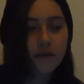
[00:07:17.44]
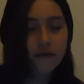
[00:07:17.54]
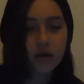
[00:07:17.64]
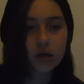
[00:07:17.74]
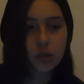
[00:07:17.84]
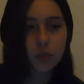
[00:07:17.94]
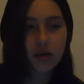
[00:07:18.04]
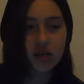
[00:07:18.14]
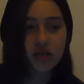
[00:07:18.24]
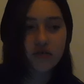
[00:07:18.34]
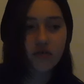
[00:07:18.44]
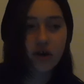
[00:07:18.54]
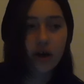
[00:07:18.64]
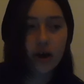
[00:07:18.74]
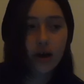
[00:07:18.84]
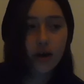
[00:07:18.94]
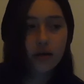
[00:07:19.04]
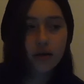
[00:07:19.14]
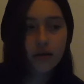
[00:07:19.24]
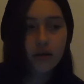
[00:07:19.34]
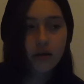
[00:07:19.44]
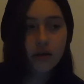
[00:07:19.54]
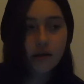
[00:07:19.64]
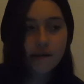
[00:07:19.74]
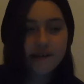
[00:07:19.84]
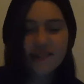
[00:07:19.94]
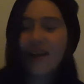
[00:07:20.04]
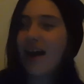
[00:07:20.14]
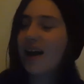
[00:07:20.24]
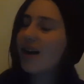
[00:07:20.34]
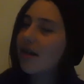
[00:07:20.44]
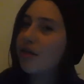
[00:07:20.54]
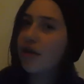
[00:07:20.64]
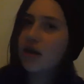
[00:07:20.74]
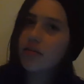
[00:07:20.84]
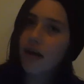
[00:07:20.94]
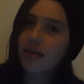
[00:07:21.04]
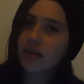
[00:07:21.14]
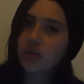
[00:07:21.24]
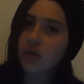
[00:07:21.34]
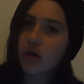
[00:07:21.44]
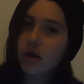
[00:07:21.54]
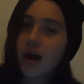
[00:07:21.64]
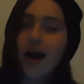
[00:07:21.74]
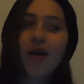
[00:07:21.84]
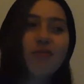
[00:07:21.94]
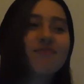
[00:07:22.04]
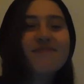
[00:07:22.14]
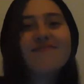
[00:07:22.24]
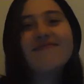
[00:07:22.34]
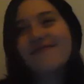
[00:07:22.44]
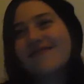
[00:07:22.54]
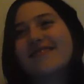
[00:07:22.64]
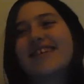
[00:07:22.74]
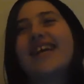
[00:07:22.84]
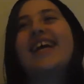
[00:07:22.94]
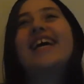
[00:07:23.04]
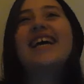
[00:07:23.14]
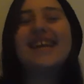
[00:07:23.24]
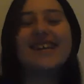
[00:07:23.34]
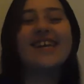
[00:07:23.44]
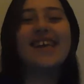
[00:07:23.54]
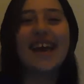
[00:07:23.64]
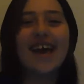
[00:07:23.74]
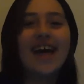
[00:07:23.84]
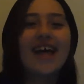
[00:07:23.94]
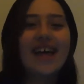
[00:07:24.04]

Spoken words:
First best friend. I gotta think about this one. Oh. Yeah.